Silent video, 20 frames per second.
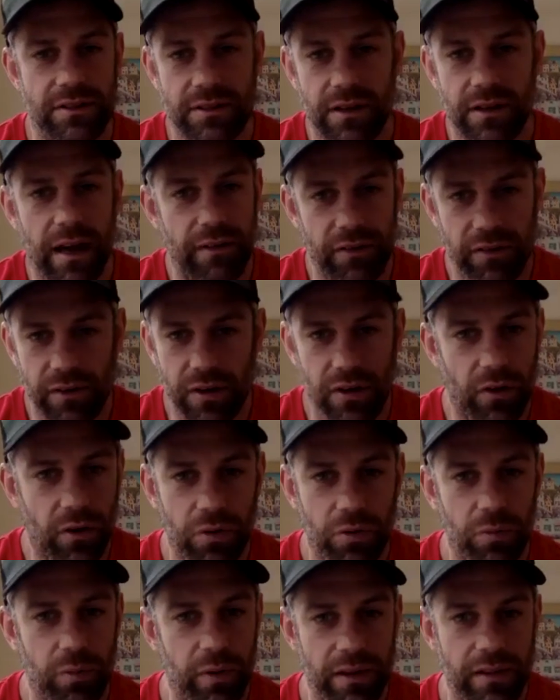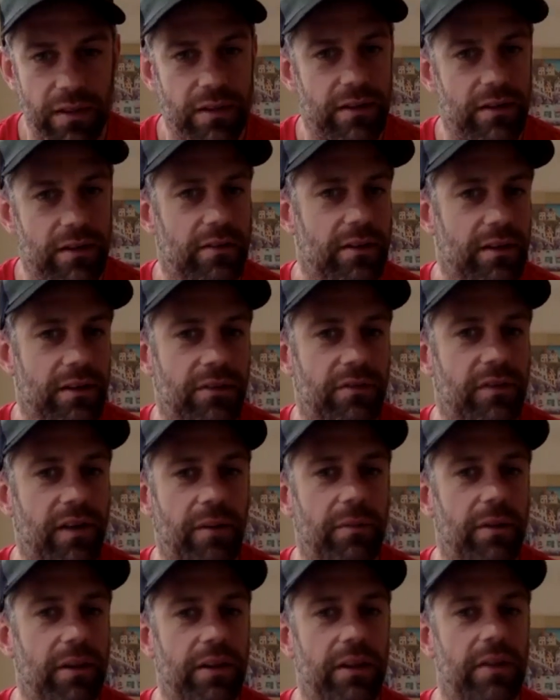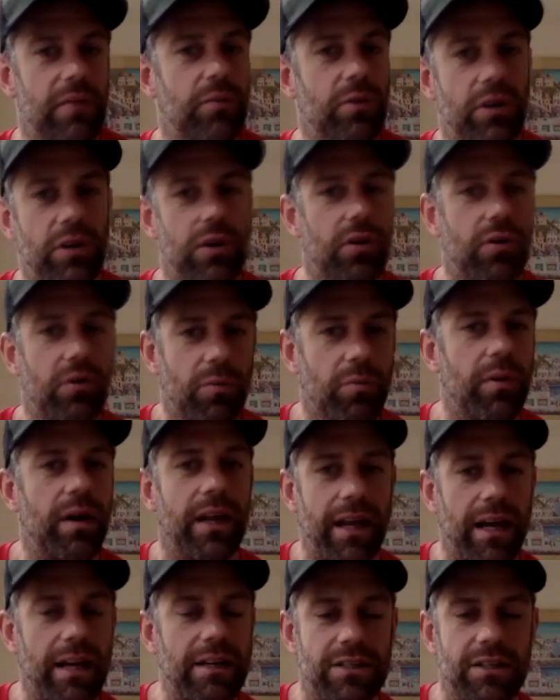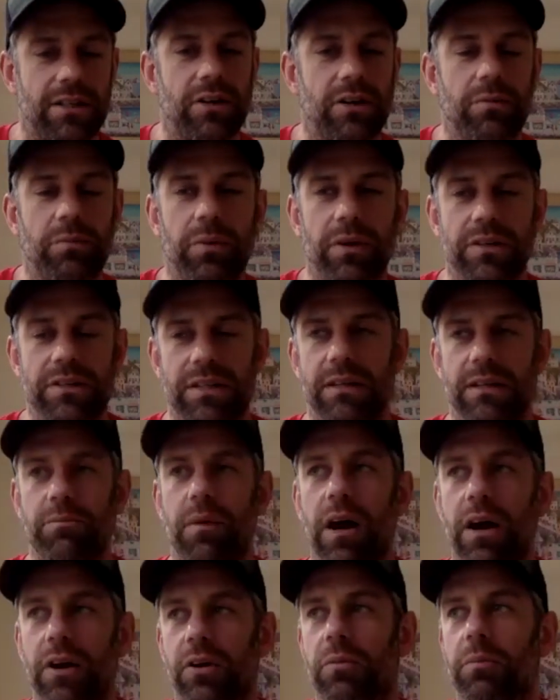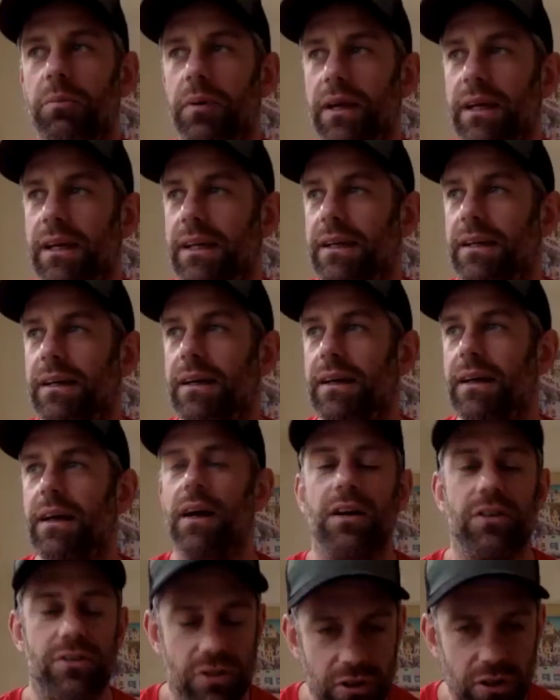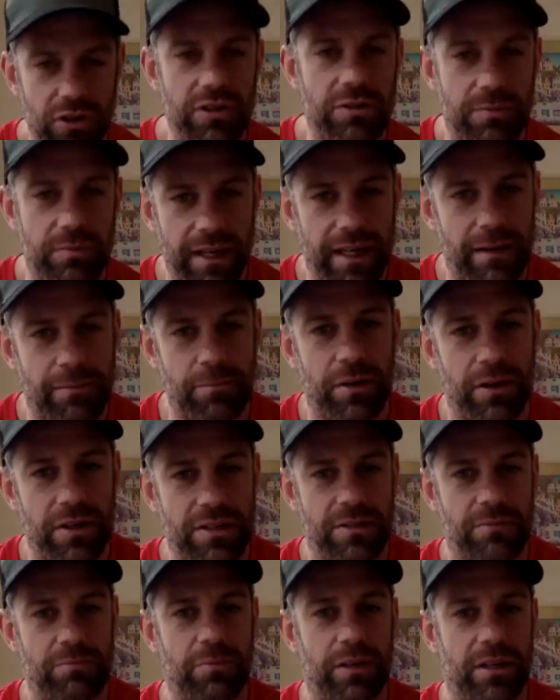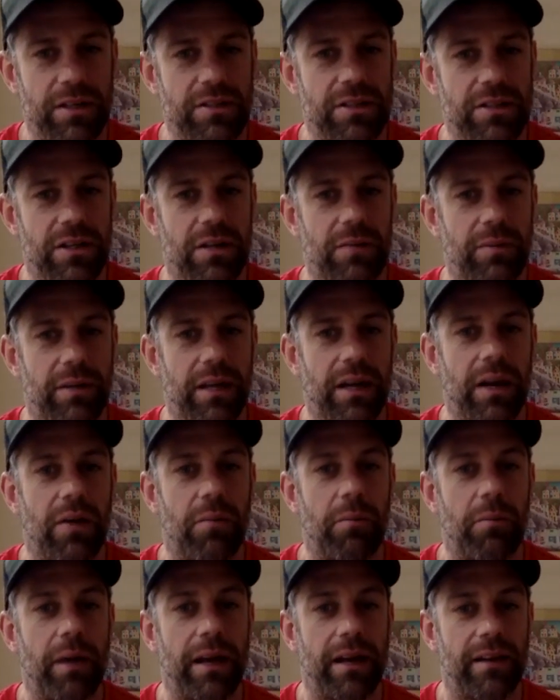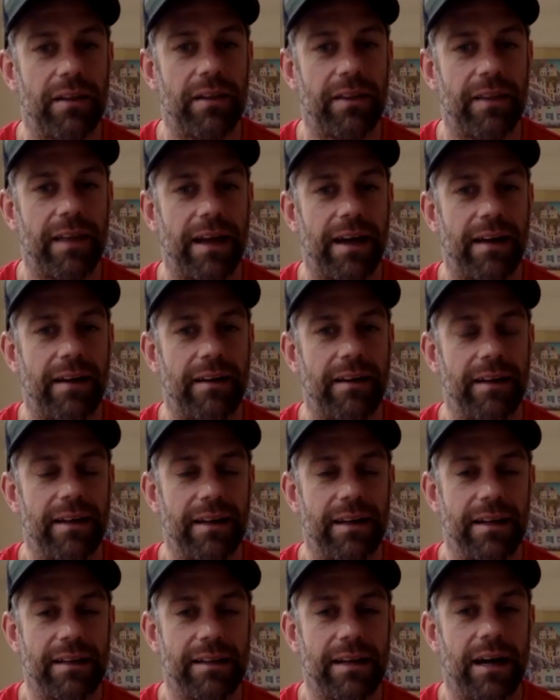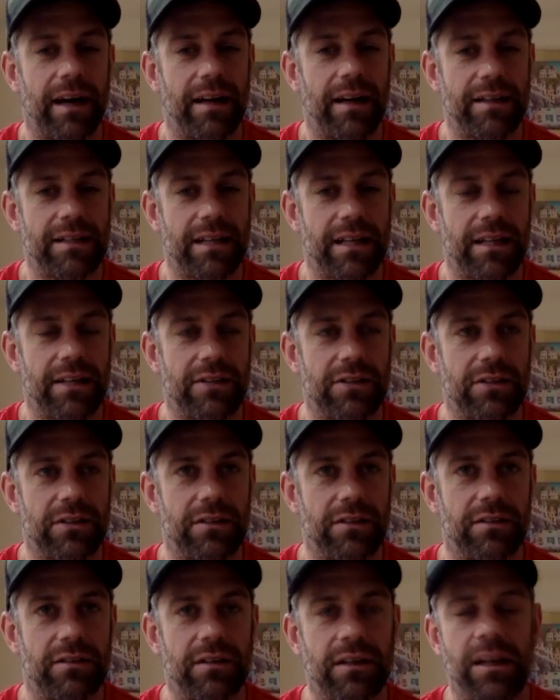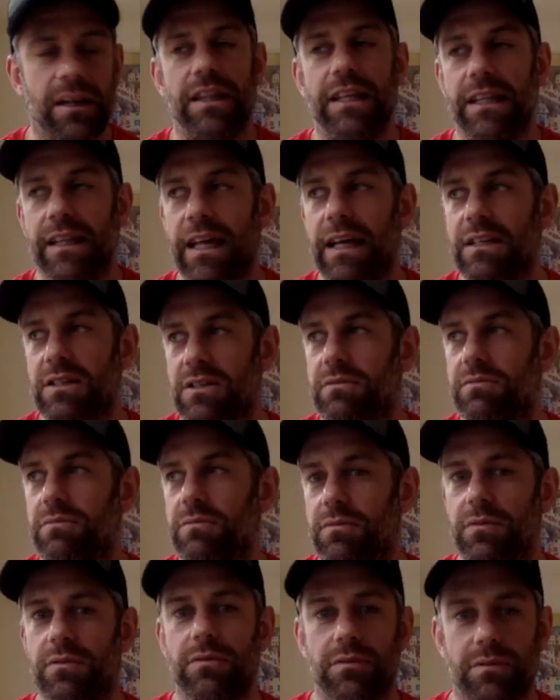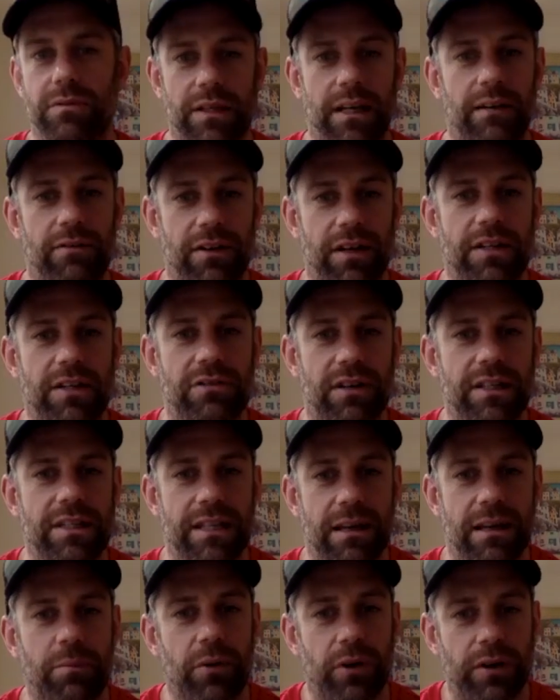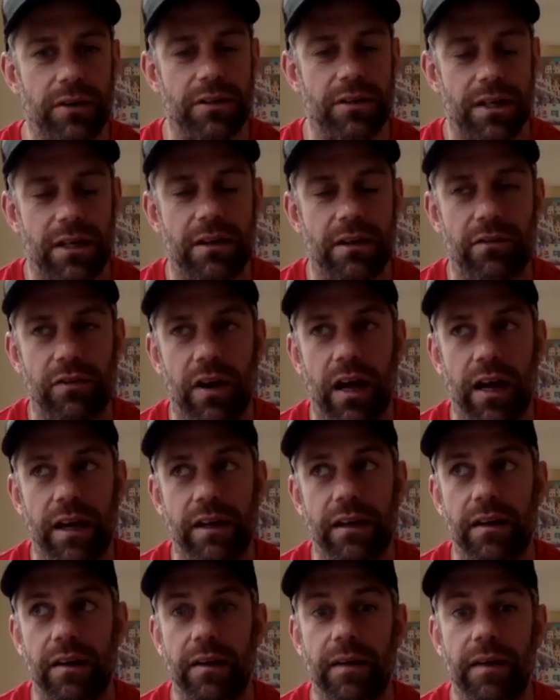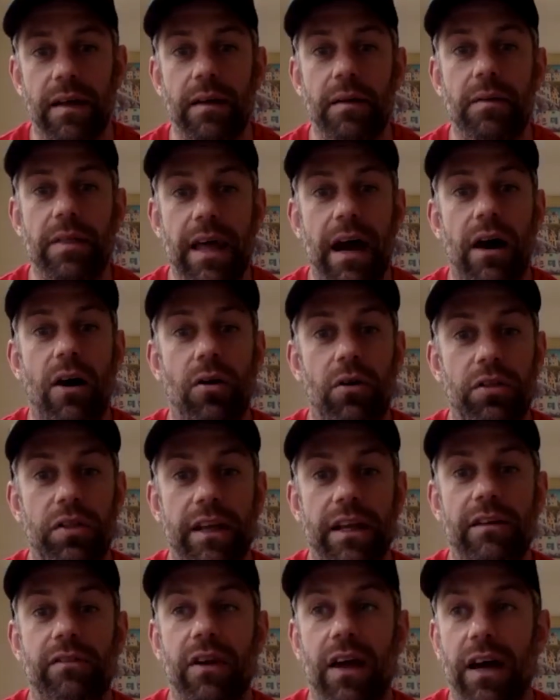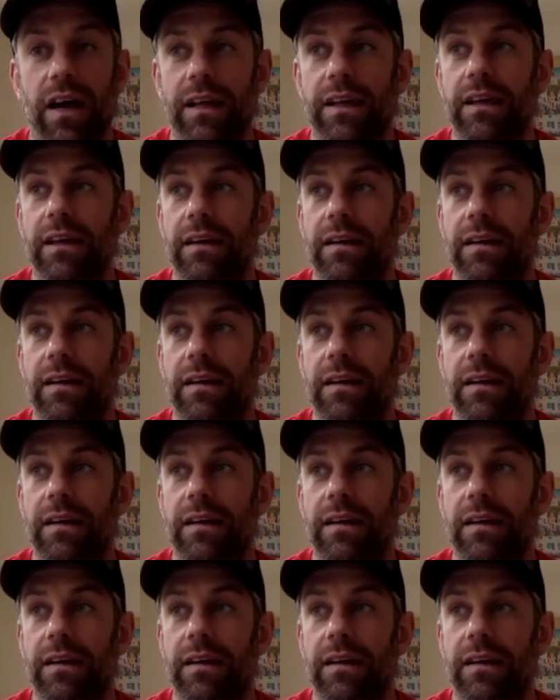to have a call with your, your family that yeah. you wouldn't normally actually do in person. It might not be as good as me in person, but it's going to be a lot better than that that isolation. And I think that's so, yeah, yeah. reiterates that point and it of like mm. that whole thing of like